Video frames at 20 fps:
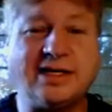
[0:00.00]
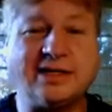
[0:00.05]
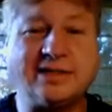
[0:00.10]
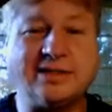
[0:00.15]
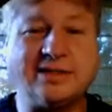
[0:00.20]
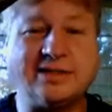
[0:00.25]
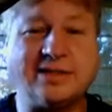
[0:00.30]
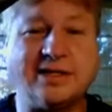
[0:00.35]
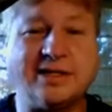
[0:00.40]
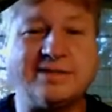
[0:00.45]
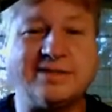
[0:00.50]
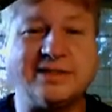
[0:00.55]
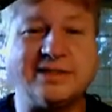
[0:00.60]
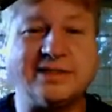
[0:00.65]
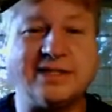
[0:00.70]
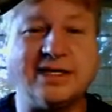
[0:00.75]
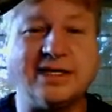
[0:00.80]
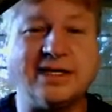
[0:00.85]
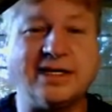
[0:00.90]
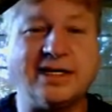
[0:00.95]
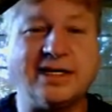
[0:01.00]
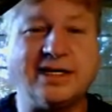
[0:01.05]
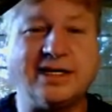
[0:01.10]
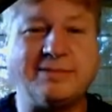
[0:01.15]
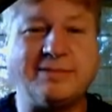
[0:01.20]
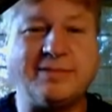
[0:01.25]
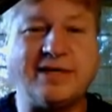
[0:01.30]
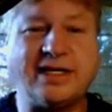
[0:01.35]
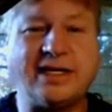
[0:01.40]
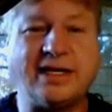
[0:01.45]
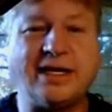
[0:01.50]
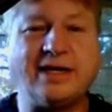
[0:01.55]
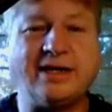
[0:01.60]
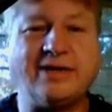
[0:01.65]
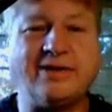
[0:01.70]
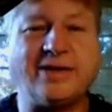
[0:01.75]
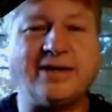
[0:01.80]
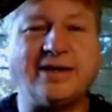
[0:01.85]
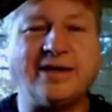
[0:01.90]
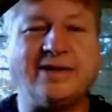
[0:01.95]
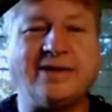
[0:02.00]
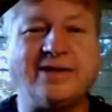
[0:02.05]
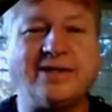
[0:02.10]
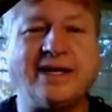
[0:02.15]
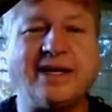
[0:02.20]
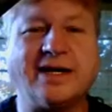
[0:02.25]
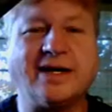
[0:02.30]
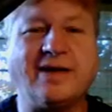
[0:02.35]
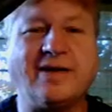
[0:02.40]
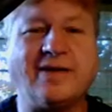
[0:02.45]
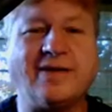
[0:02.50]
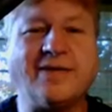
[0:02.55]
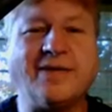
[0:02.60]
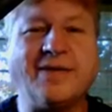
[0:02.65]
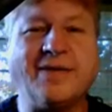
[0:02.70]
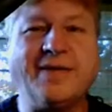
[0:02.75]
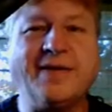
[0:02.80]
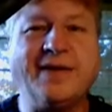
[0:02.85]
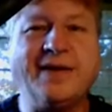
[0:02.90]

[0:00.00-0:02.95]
doctor's office today and I've been hitting on it all day long.